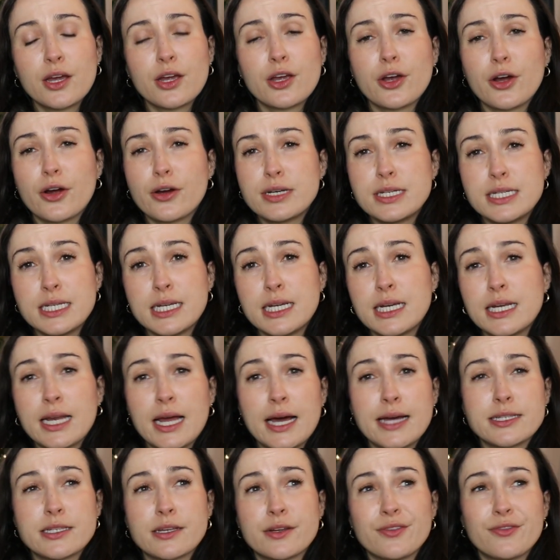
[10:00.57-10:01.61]
Gardein
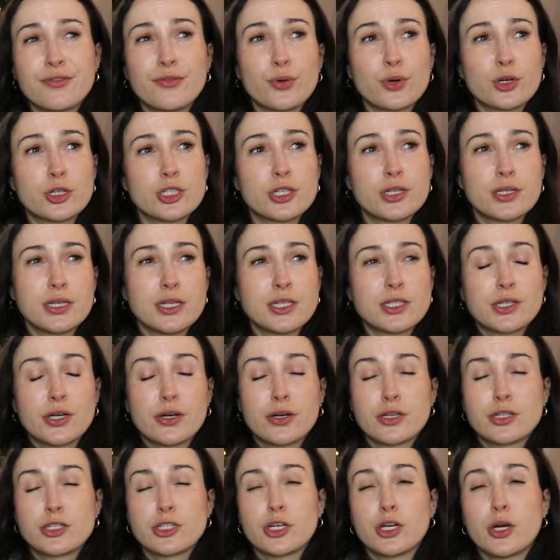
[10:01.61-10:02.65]
has unfortunately
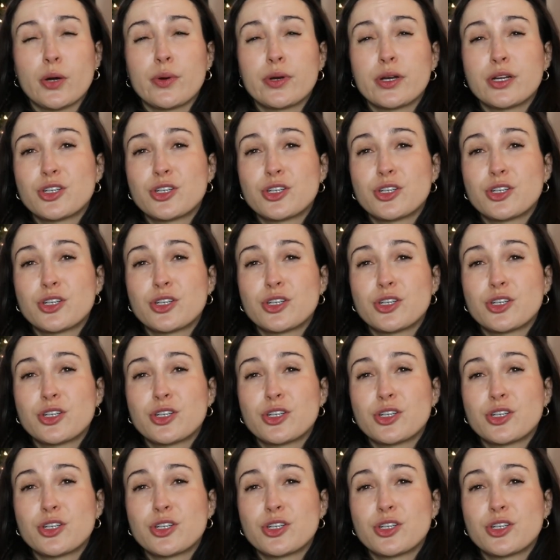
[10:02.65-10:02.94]
started to go in a